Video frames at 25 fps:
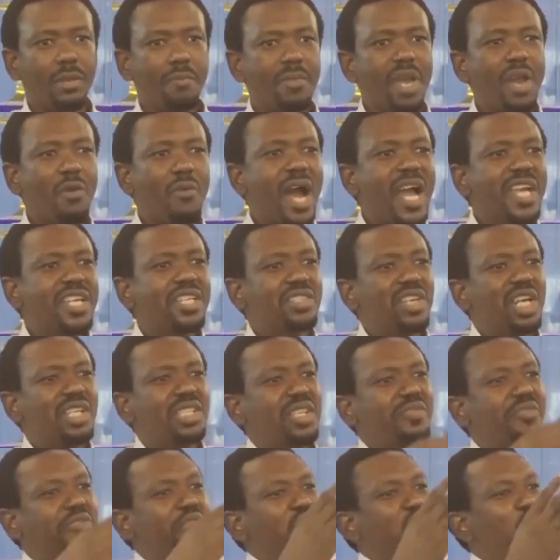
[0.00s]
Meanwhile, you
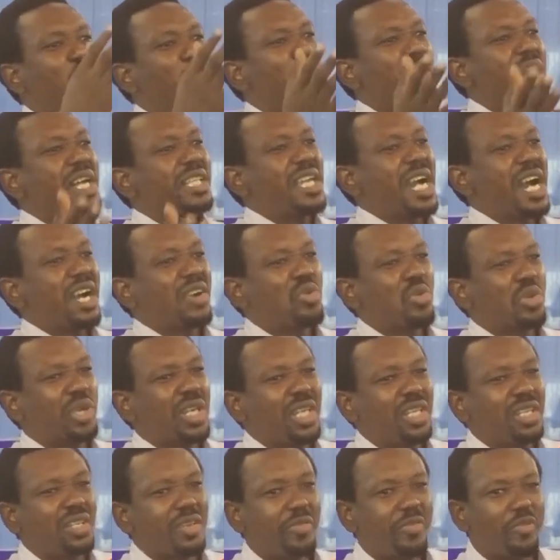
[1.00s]
don't even know where they are
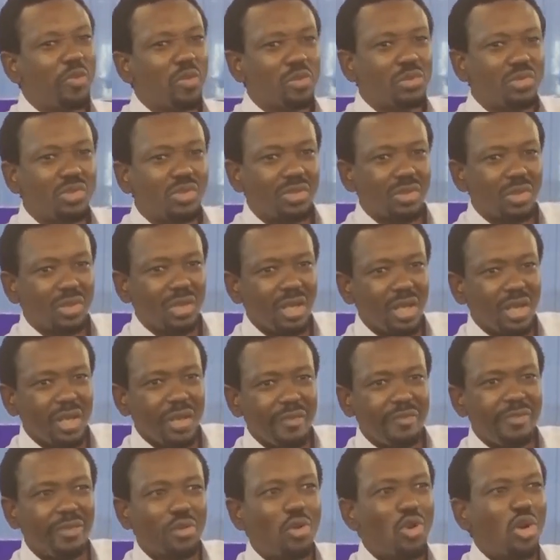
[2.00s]
cooking the food.
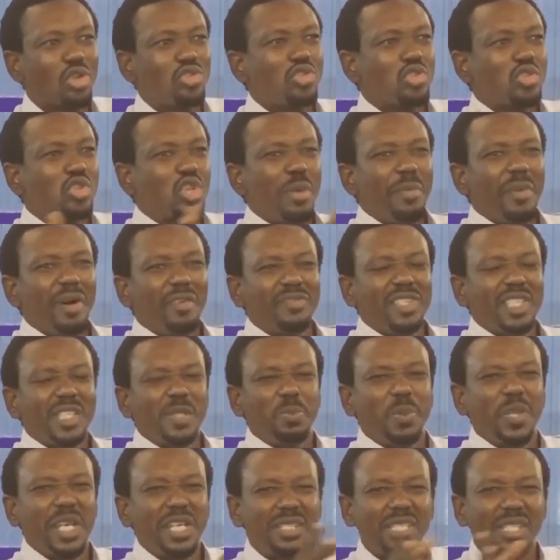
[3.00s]
If you go to some of
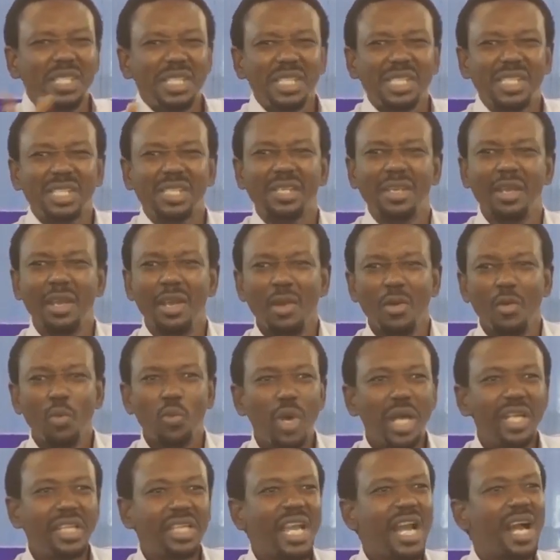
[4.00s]
these places
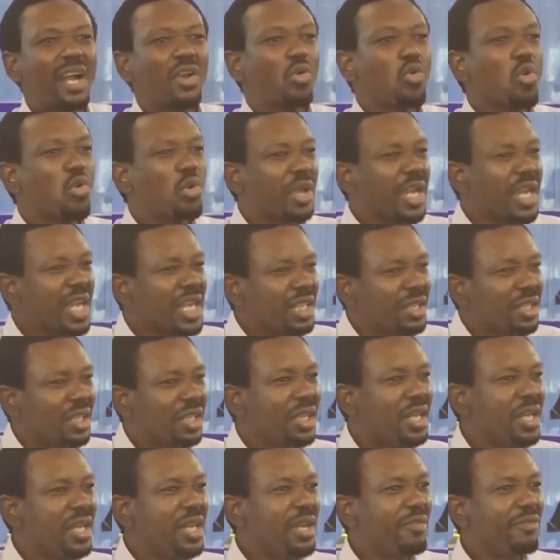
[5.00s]
where they are cooking,
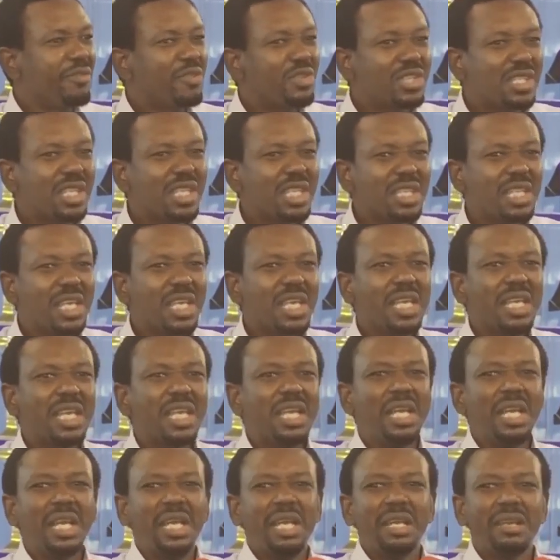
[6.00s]
if you see
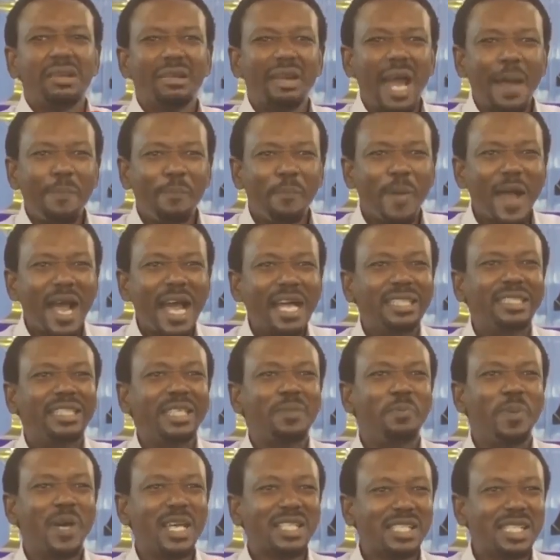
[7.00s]
the wrapper,
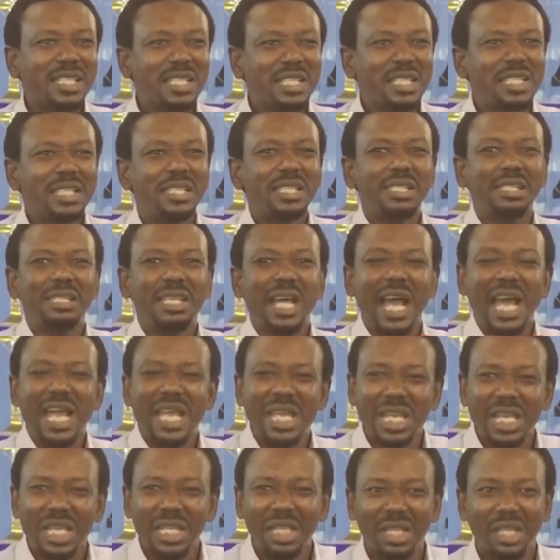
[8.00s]
the person is
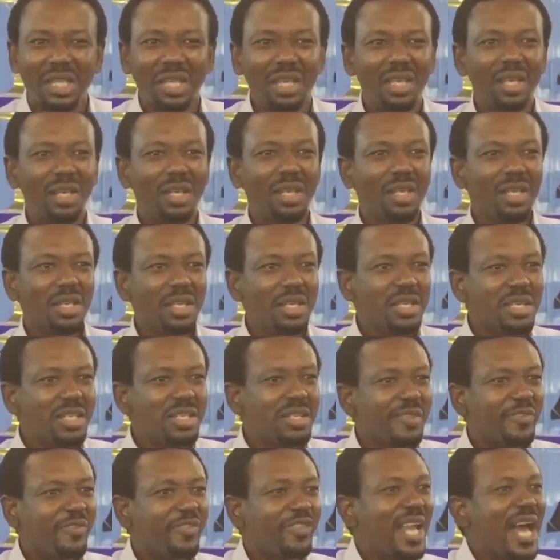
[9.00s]
tying
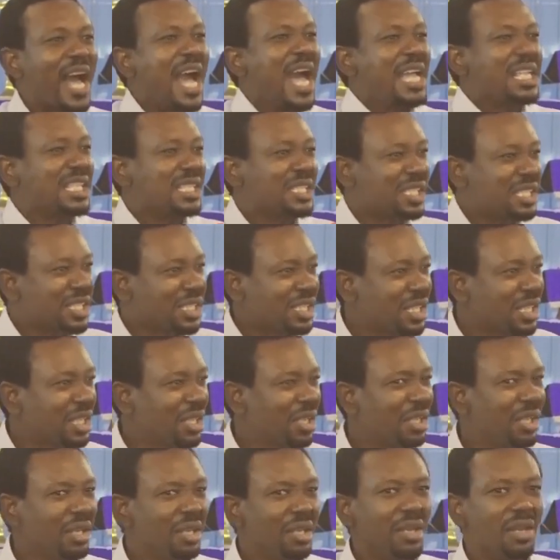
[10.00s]
flies,
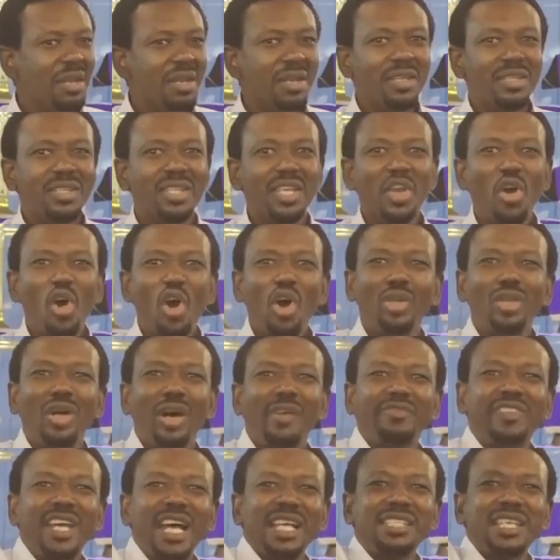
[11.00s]
the whole
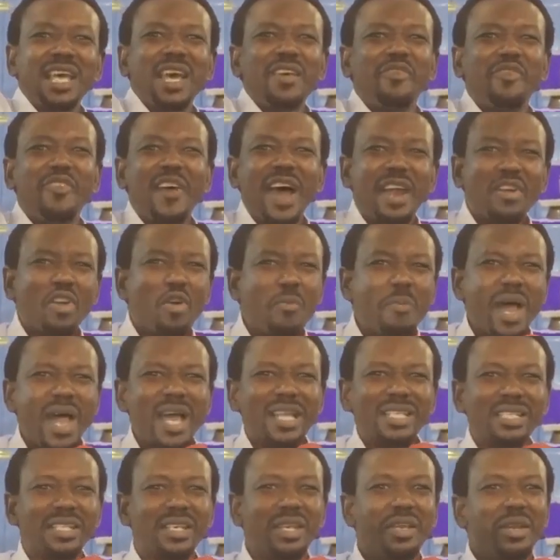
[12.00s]
of that
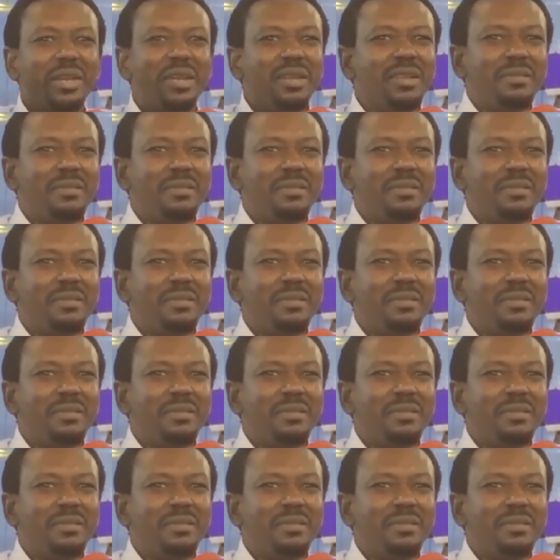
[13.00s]
environment,